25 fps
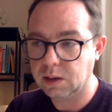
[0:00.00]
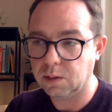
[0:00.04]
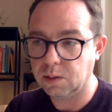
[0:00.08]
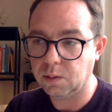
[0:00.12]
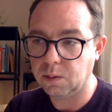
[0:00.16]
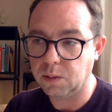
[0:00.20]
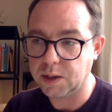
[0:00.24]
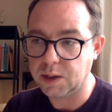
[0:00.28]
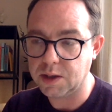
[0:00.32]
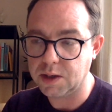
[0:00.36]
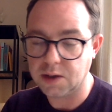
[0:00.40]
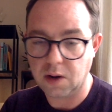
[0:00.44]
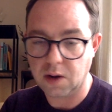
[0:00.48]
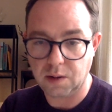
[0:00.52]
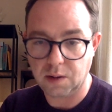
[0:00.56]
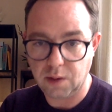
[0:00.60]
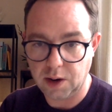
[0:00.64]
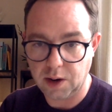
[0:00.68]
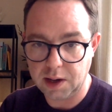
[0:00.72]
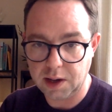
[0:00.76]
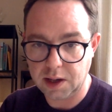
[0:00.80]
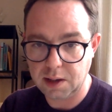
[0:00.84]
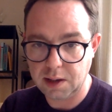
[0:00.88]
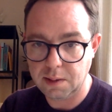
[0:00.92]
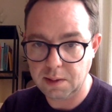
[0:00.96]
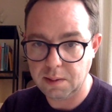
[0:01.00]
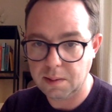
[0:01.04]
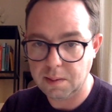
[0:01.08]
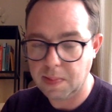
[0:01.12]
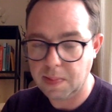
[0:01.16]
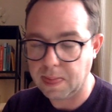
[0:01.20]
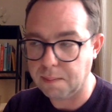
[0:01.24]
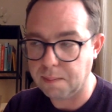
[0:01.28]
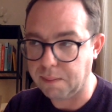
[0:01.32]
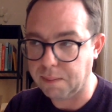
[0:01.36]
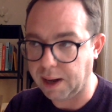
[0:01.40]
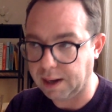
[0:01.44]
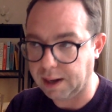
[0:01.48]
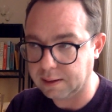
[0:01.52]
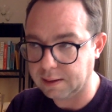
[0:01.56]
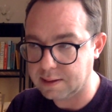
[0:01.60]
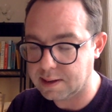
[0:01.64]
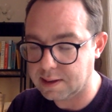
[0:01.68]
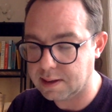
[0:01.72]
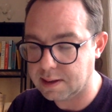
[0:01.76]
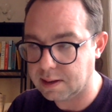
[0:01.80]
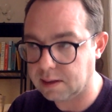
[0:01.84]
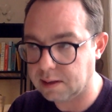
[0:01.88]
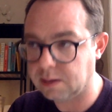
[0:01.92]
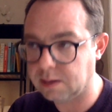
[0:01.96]
which is ironic,
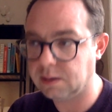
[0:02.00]
but